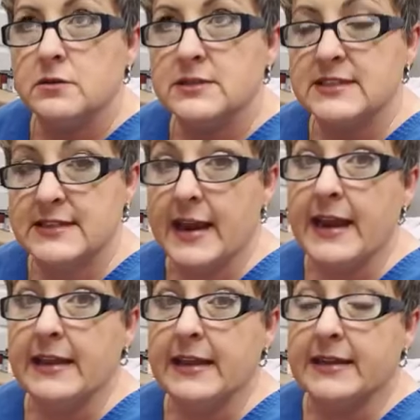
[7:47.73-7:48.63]

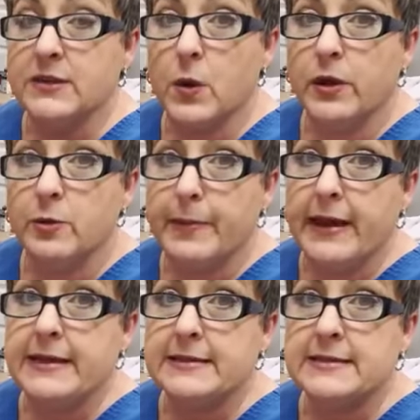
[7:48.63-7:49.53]
stain that is
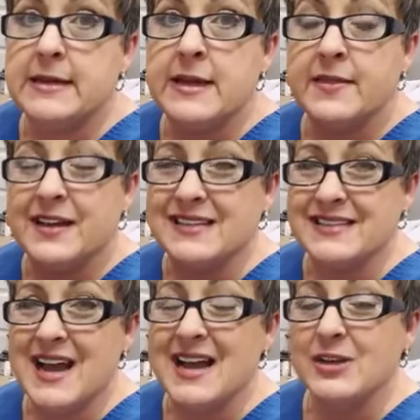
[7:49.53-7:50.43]
oil-based, that is
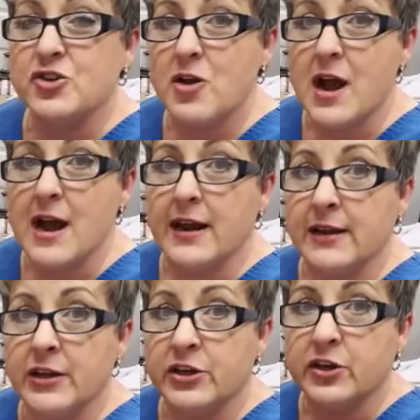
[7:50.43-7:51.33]
not dry,
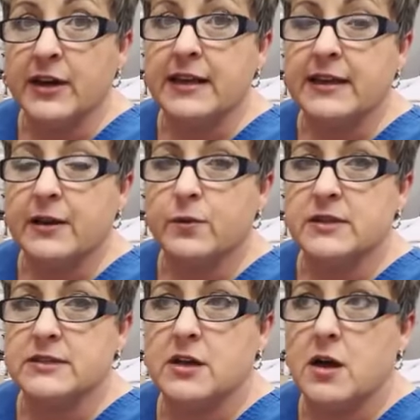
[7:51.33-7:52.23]
you're going to get
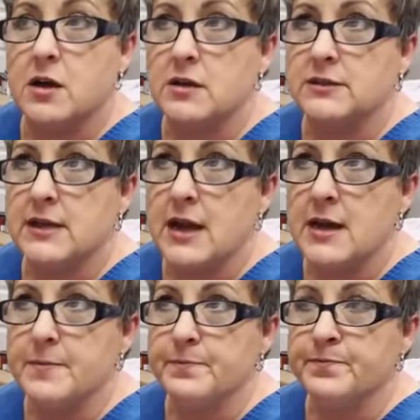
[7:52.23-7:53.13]
what's called,
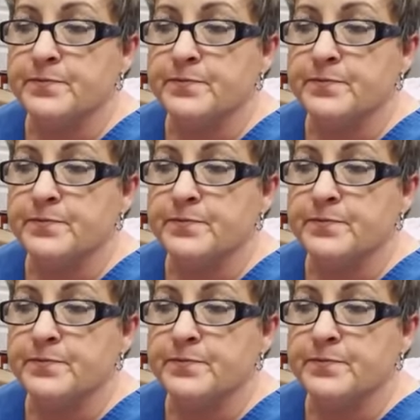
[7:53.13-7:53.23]
I